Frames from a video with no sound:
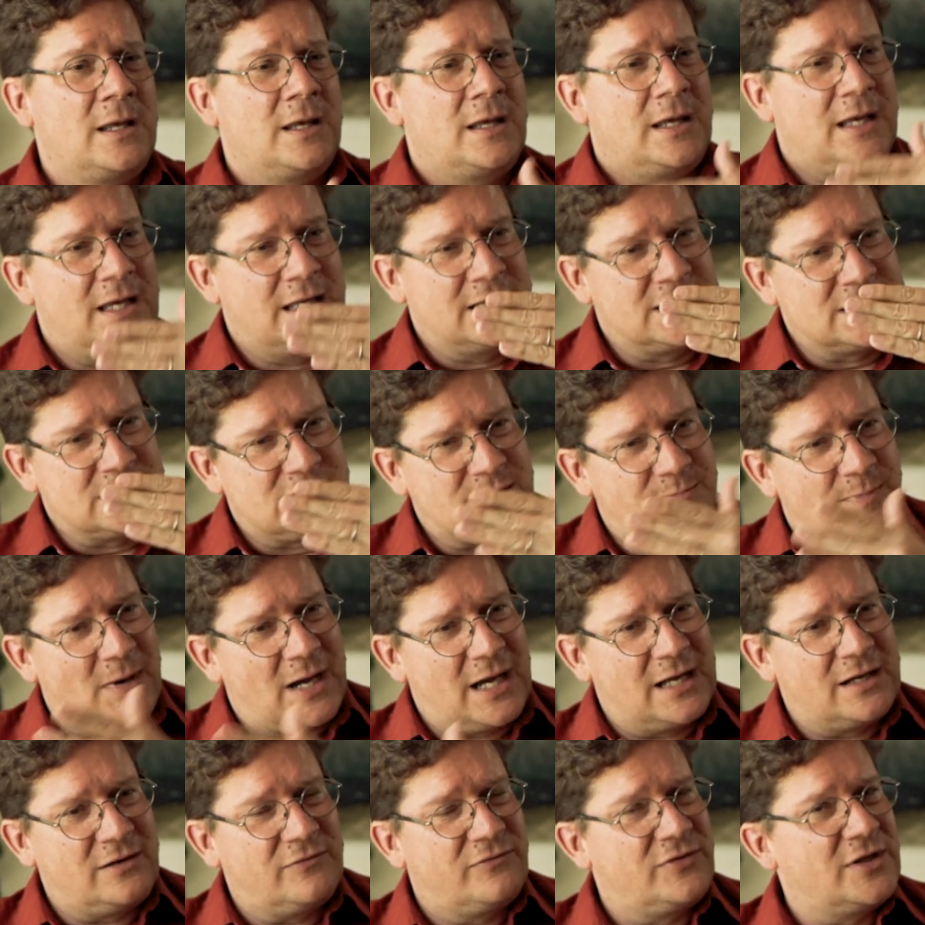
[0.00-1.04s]
in
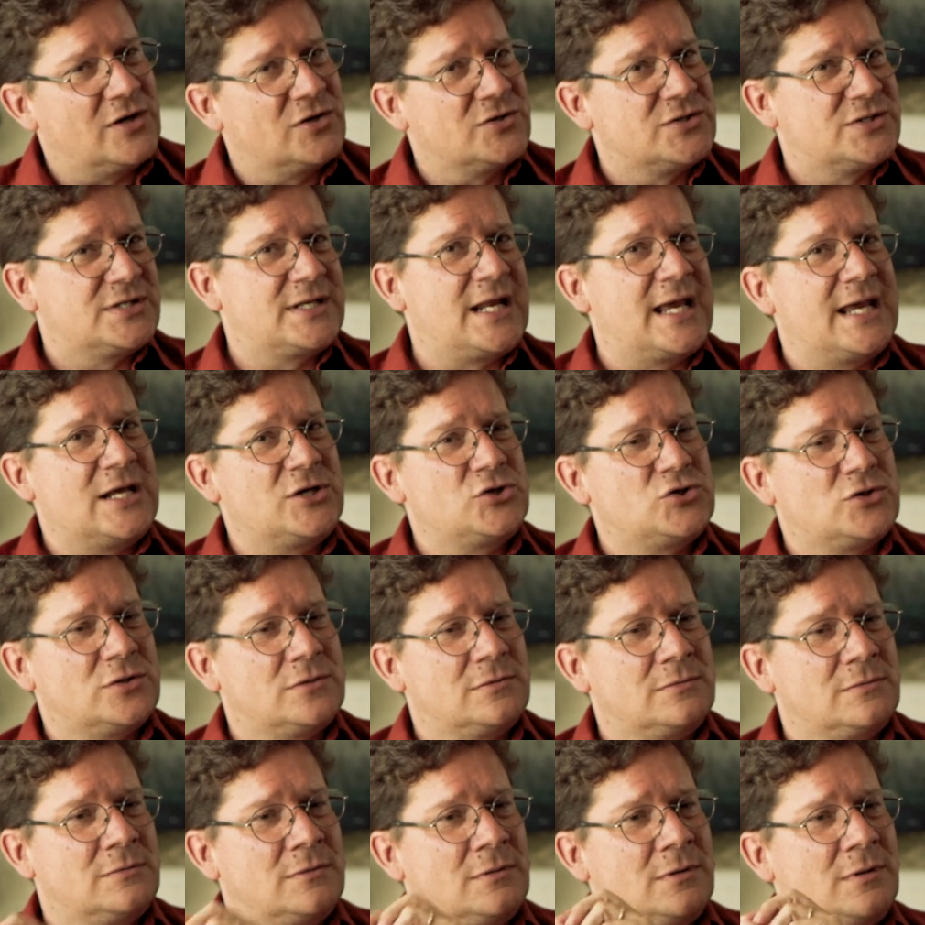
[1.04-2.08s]
spite of their
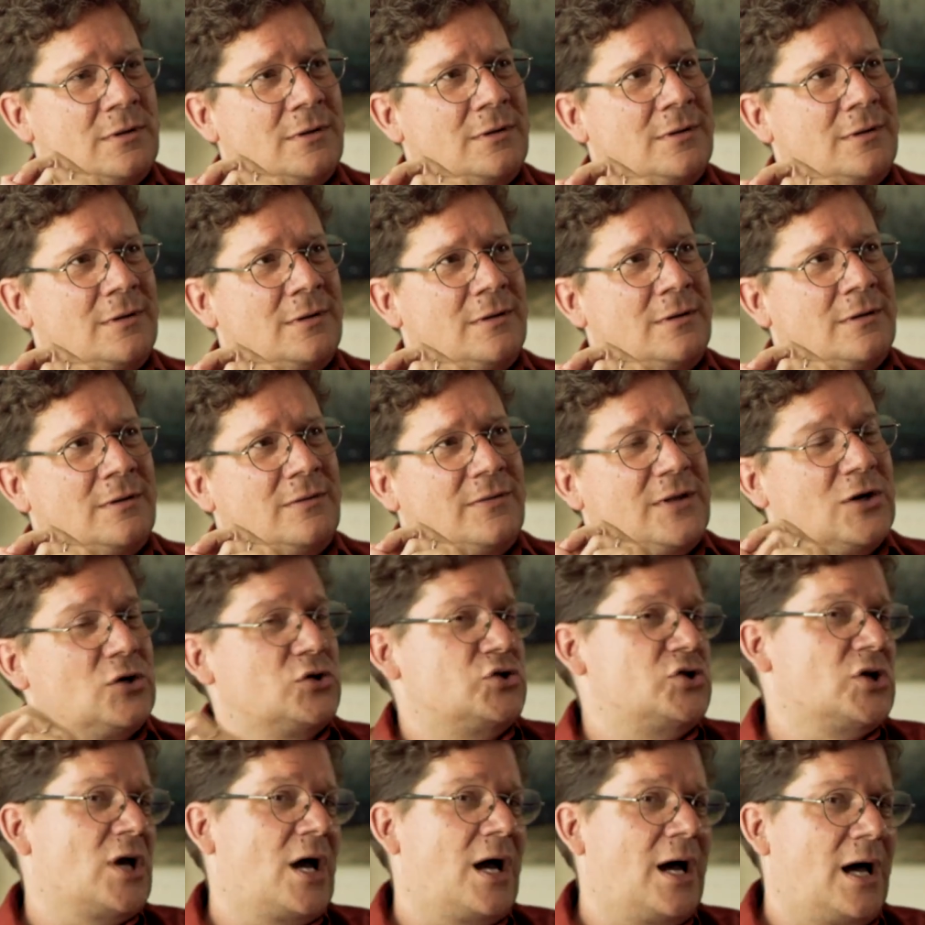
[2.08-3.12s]
station, their
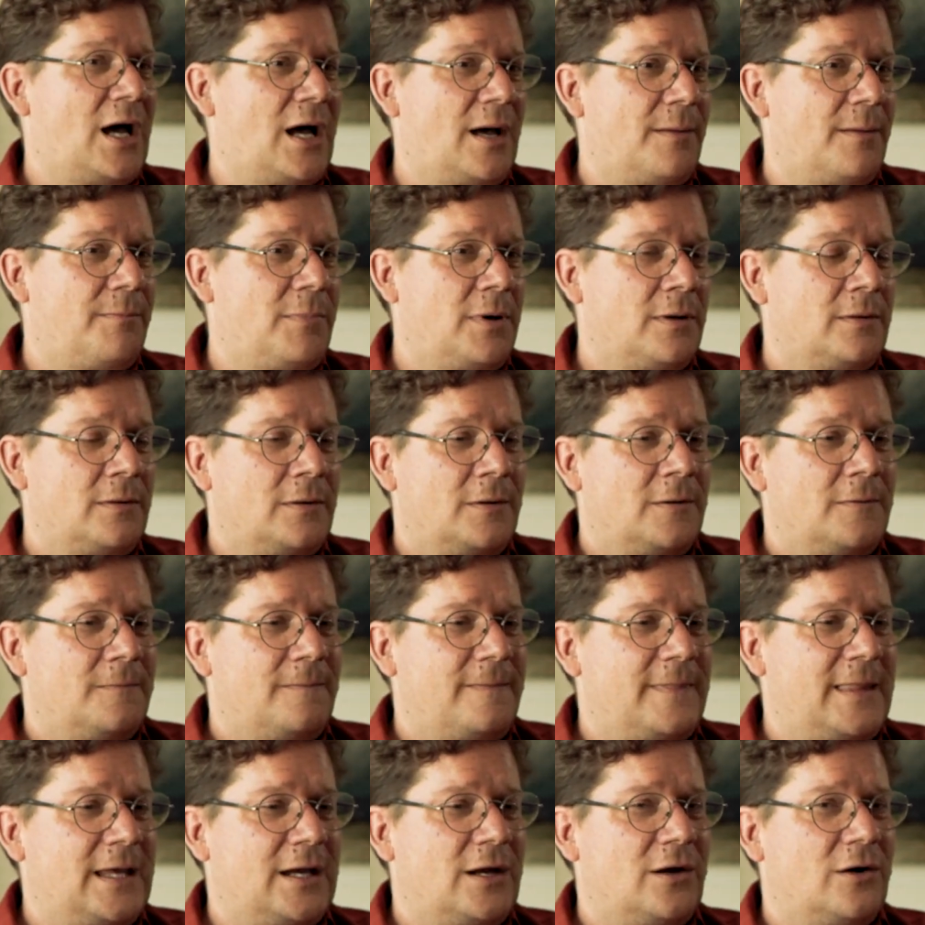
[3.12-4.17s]
job,
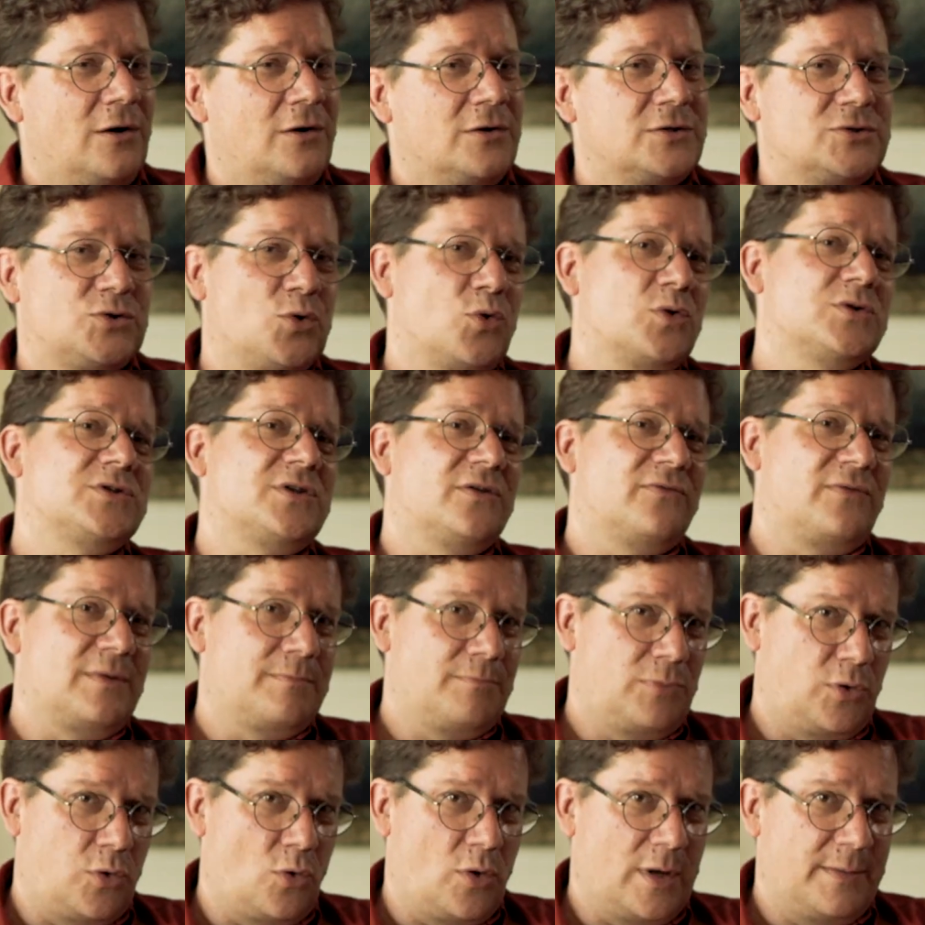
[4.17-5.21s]
their source of
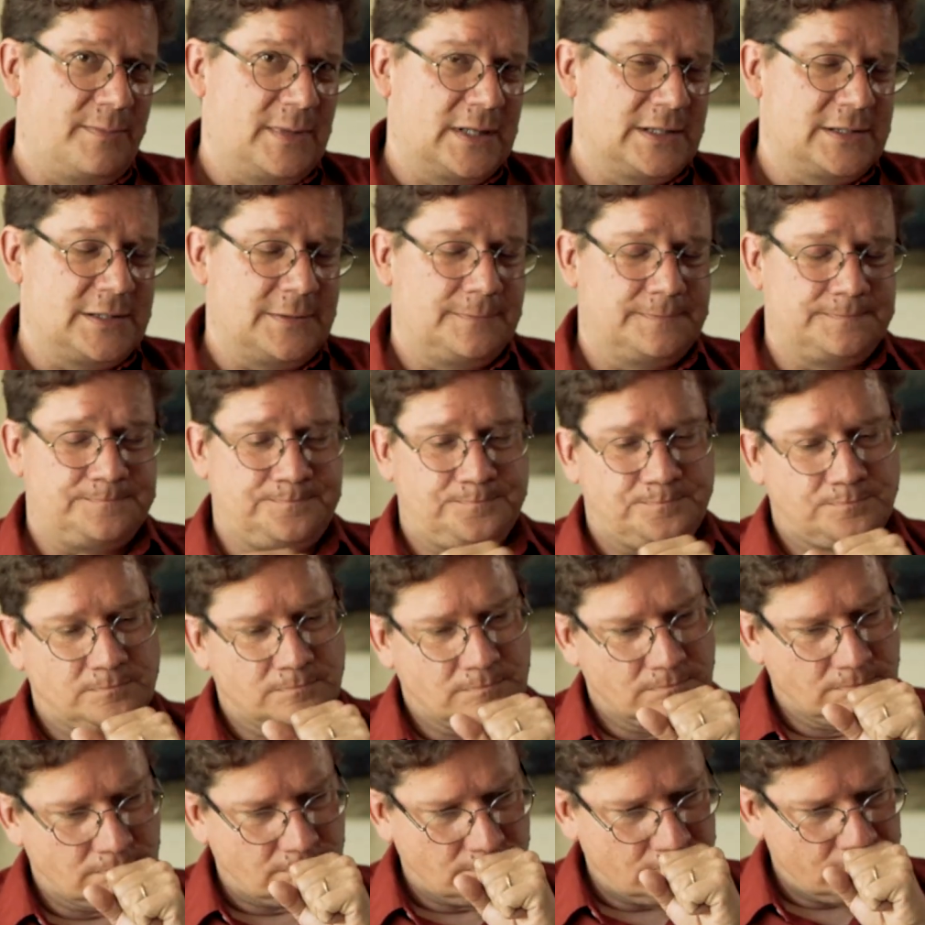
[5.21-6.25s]
employment.
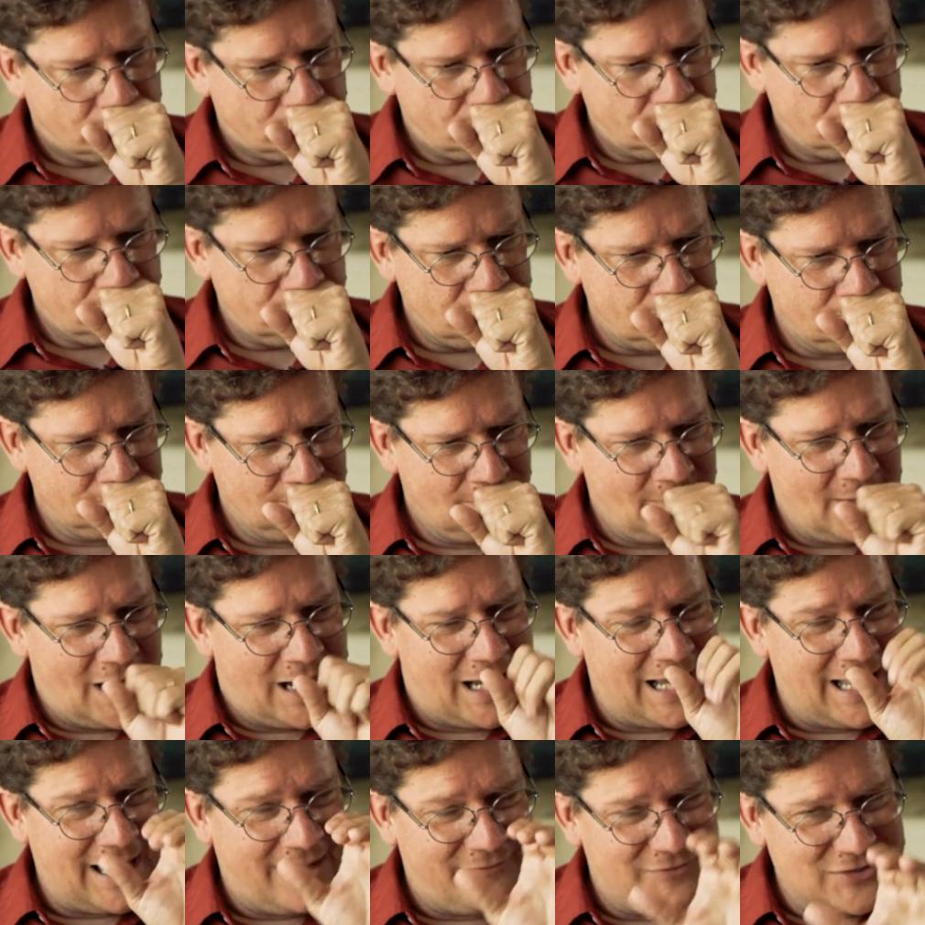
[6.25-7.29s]
I
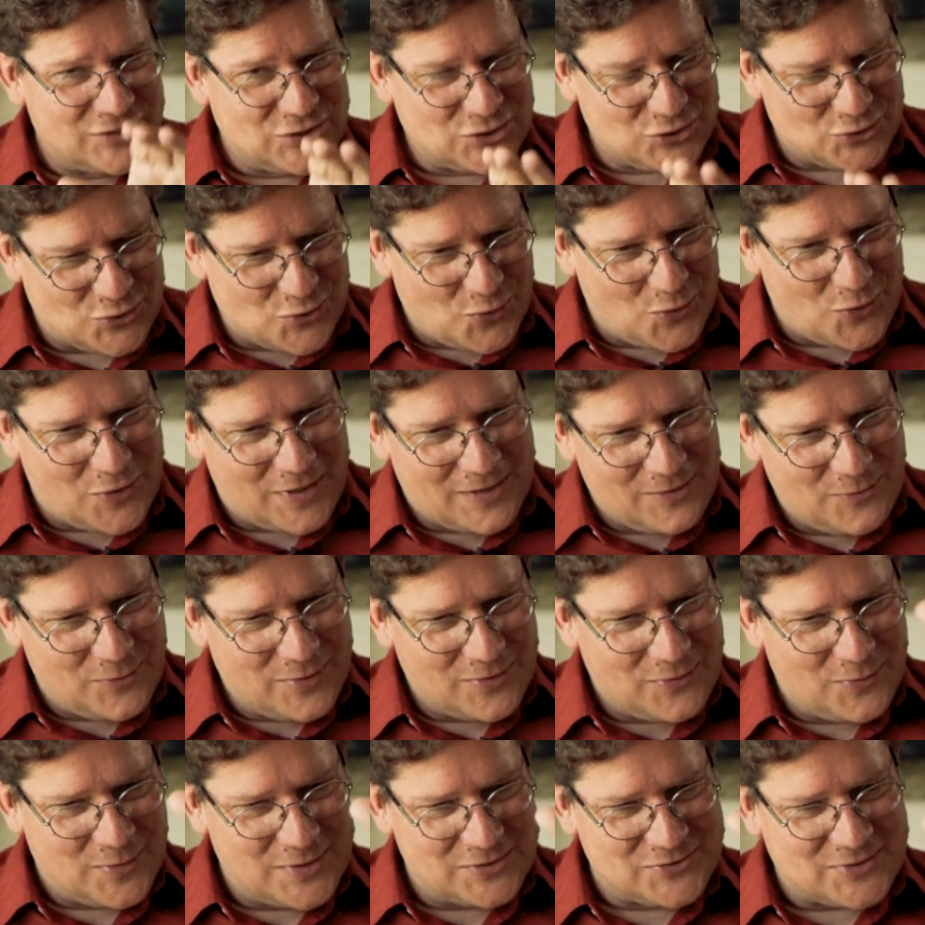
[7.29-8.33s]
have a story
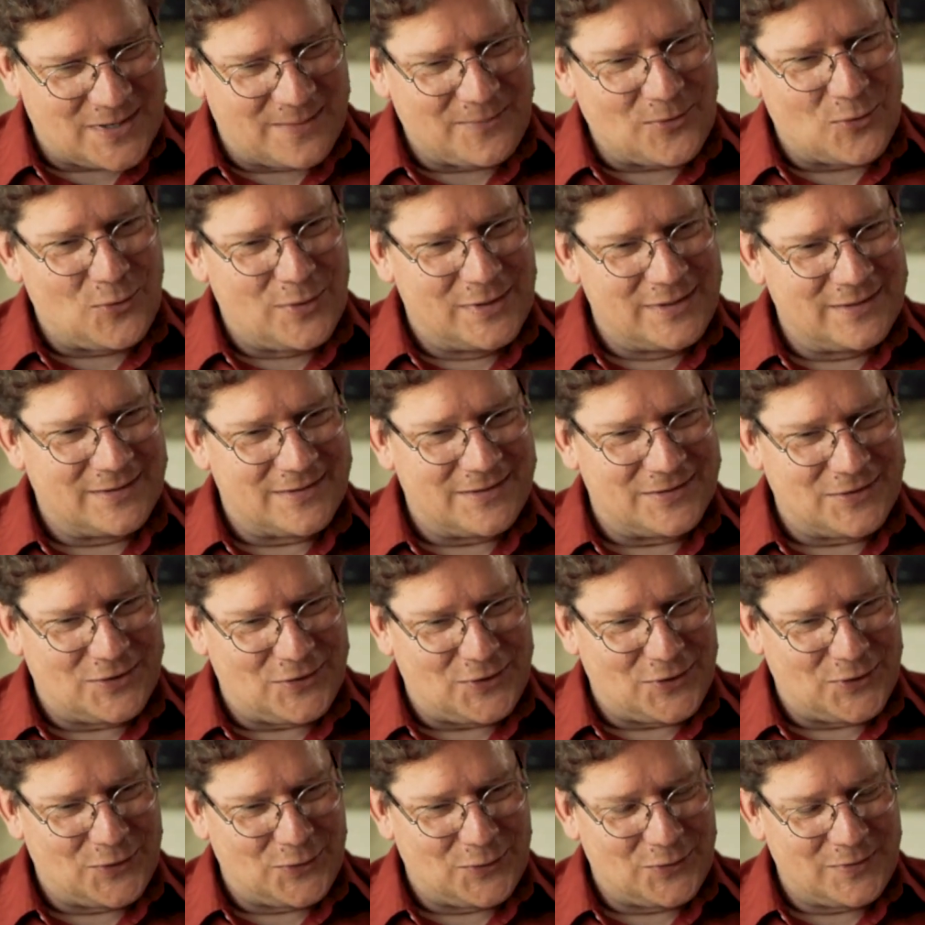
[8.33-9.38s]
with which I'm going to
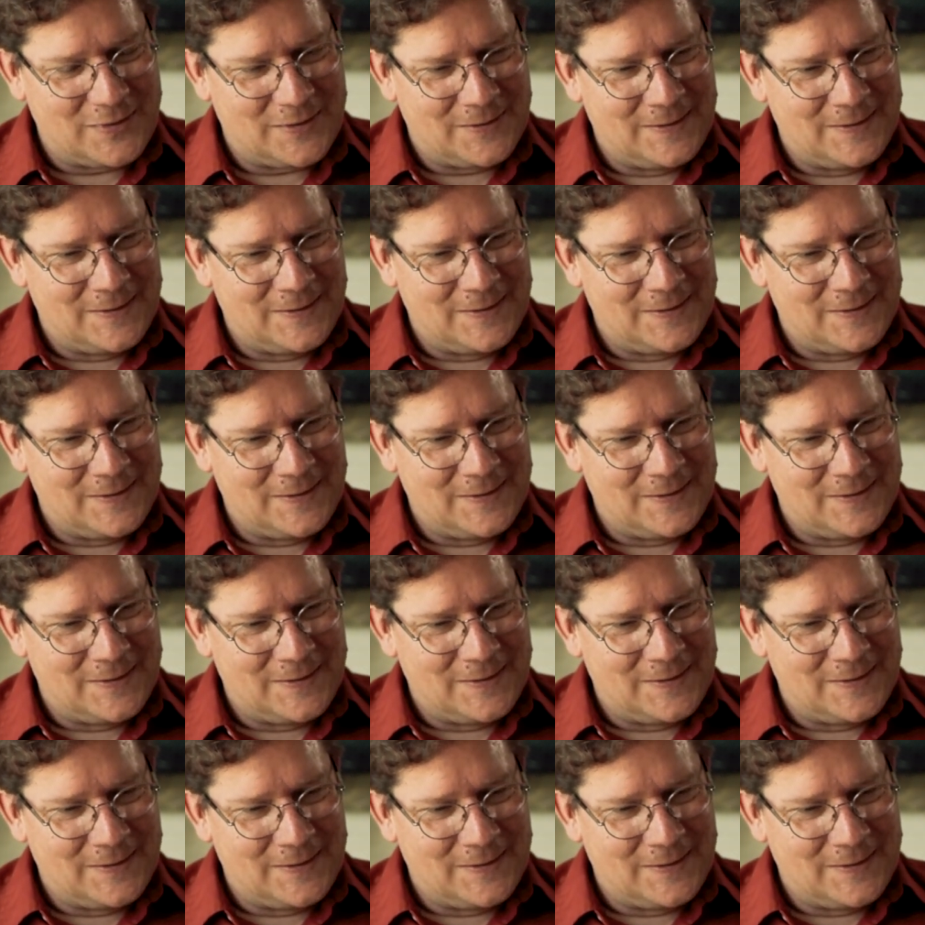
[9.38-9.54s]
conclude